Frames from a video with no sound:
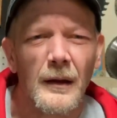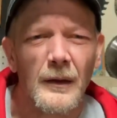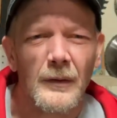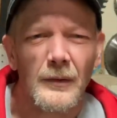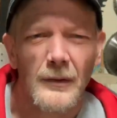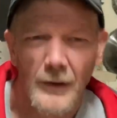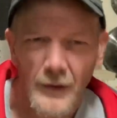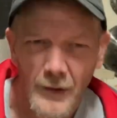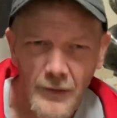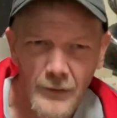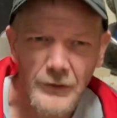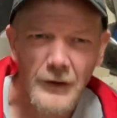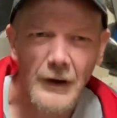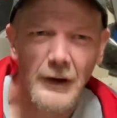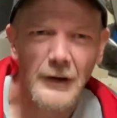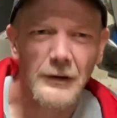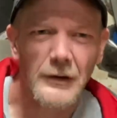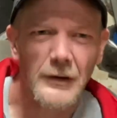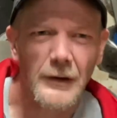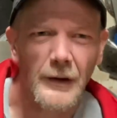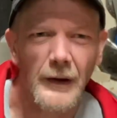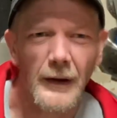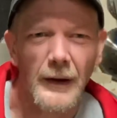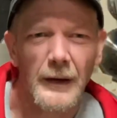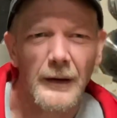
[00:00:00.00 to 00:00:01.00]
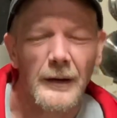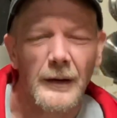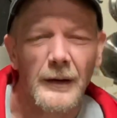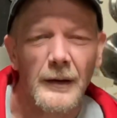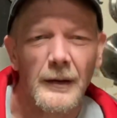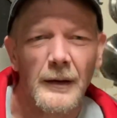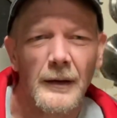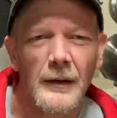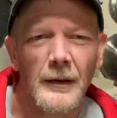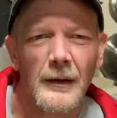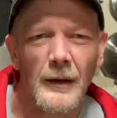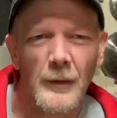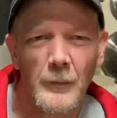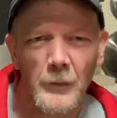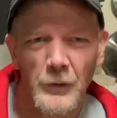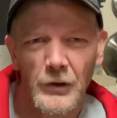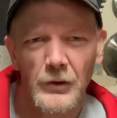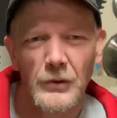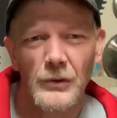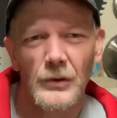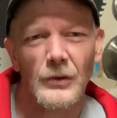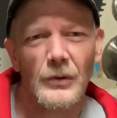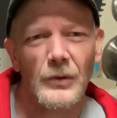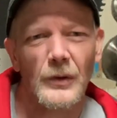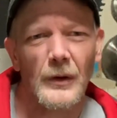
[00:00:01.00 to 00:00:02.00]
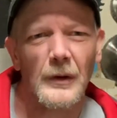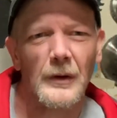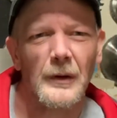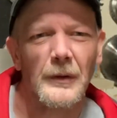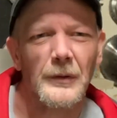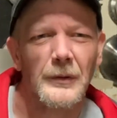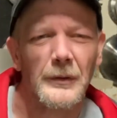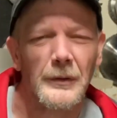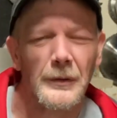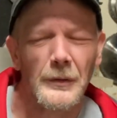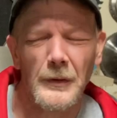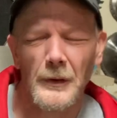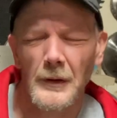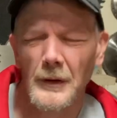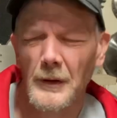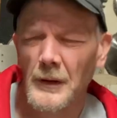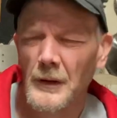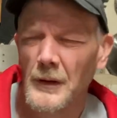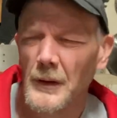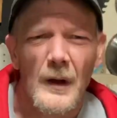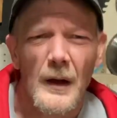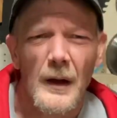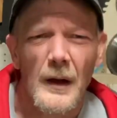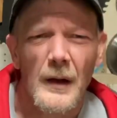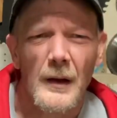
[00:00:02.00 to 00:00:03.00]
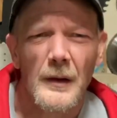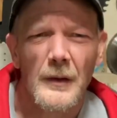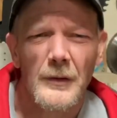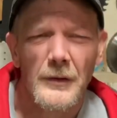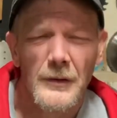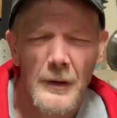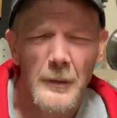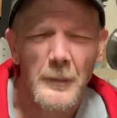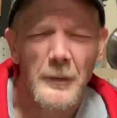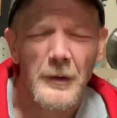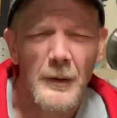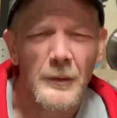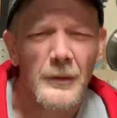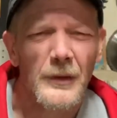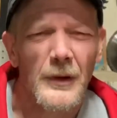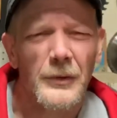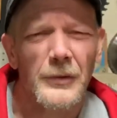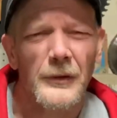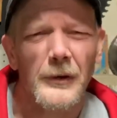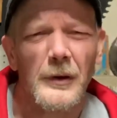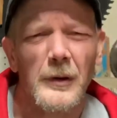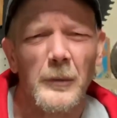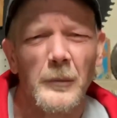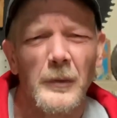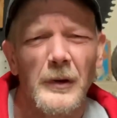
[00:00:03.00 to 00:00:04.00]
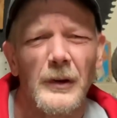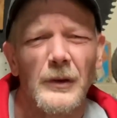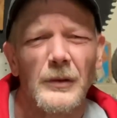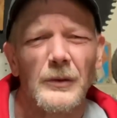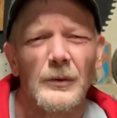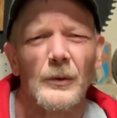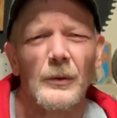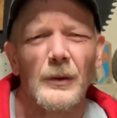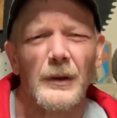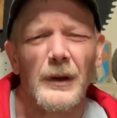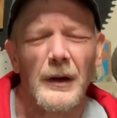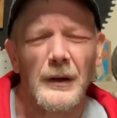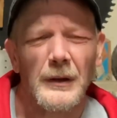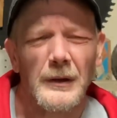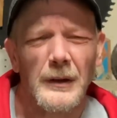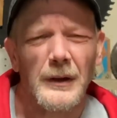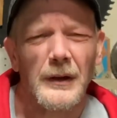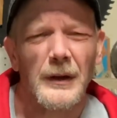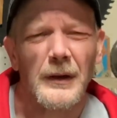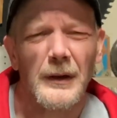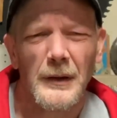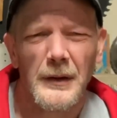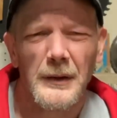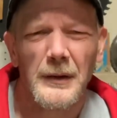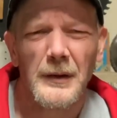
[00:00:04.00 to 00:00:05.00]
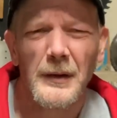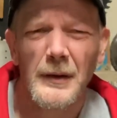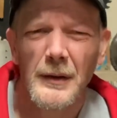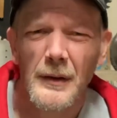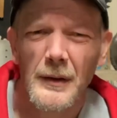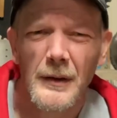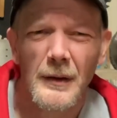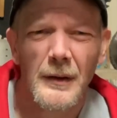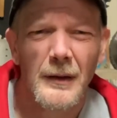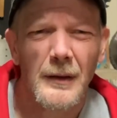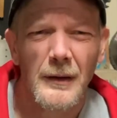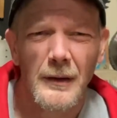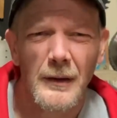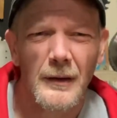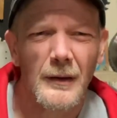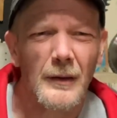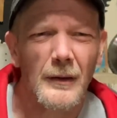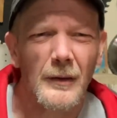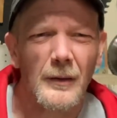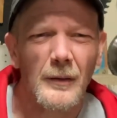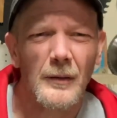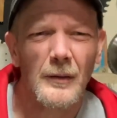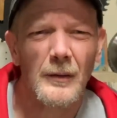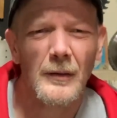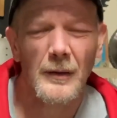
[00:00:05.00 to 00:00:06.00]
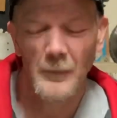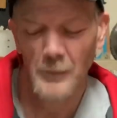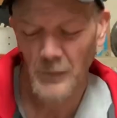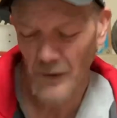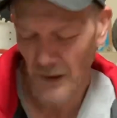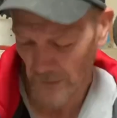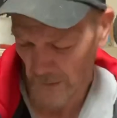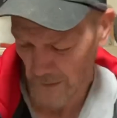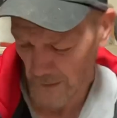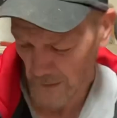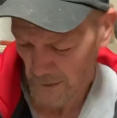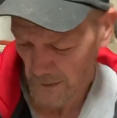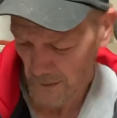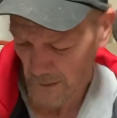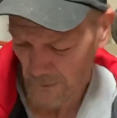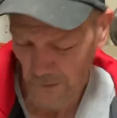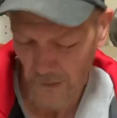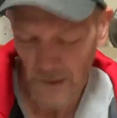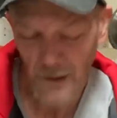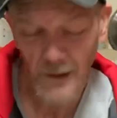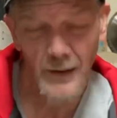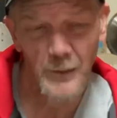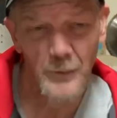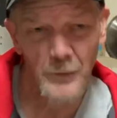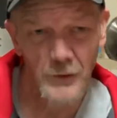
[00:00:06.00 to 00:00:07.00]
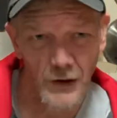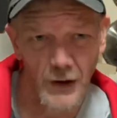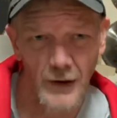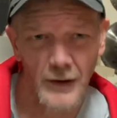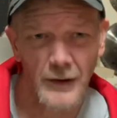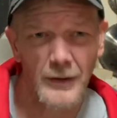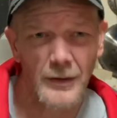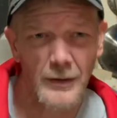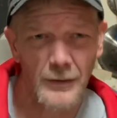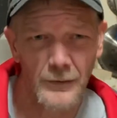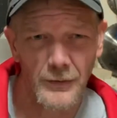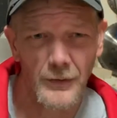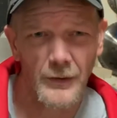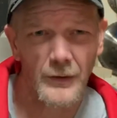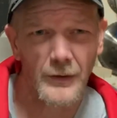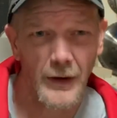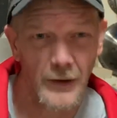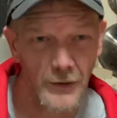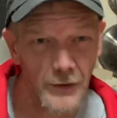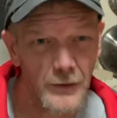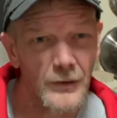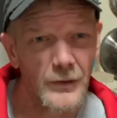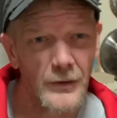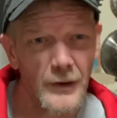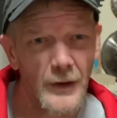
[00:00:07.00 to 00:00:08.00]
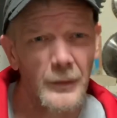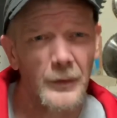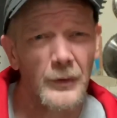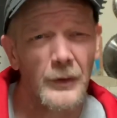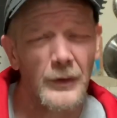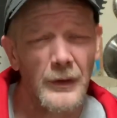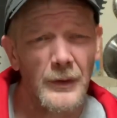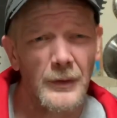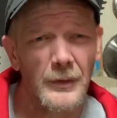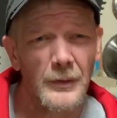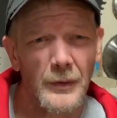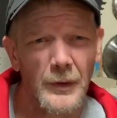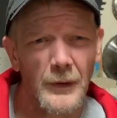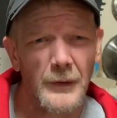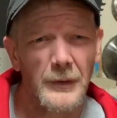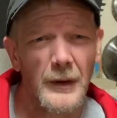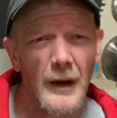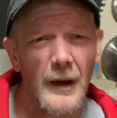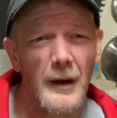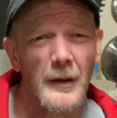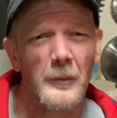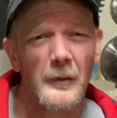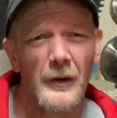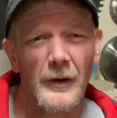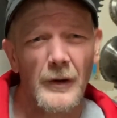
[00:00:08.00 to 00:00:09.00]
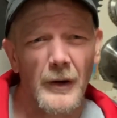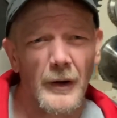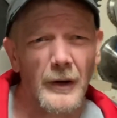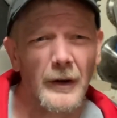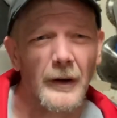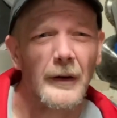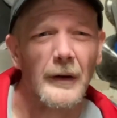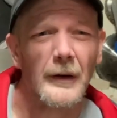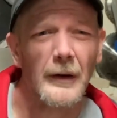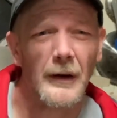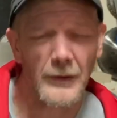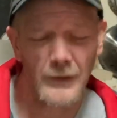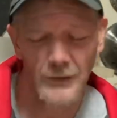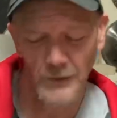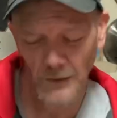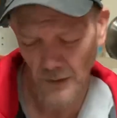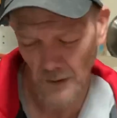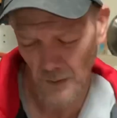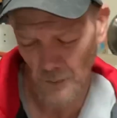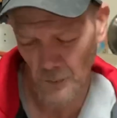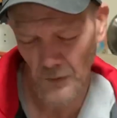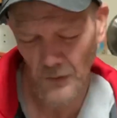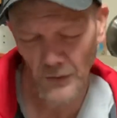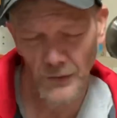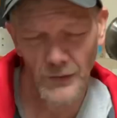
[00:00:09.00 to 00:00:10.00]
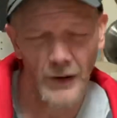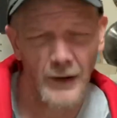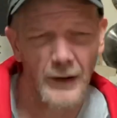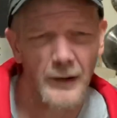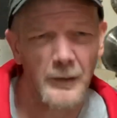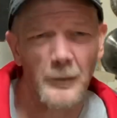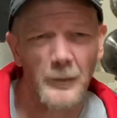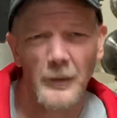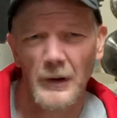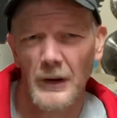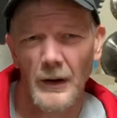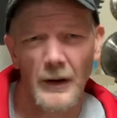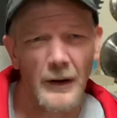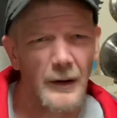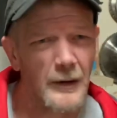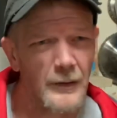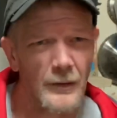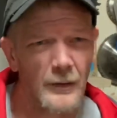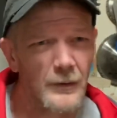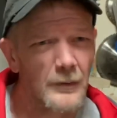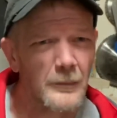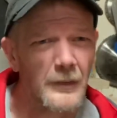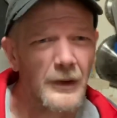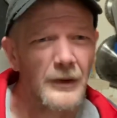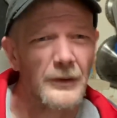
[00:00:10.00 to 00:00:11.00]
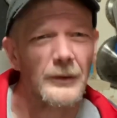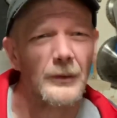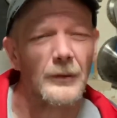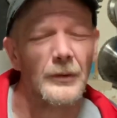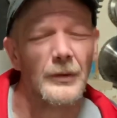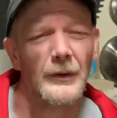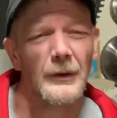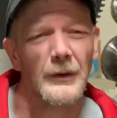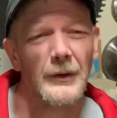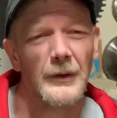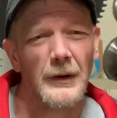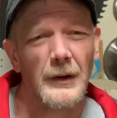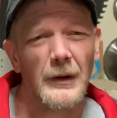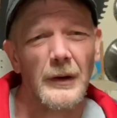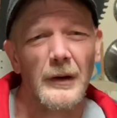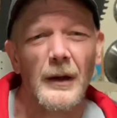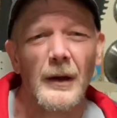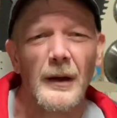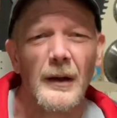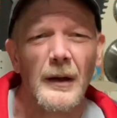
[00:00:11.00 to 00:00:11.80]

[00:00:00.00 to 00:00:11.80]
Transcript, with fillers: So I don't touch that. I'm just doing the earthing thing. And sometimes that 30 minutes can get, you know, by the end of it, I am checking the phone. I do set the, the timer on it and I set it beside me and I don't mess with it again.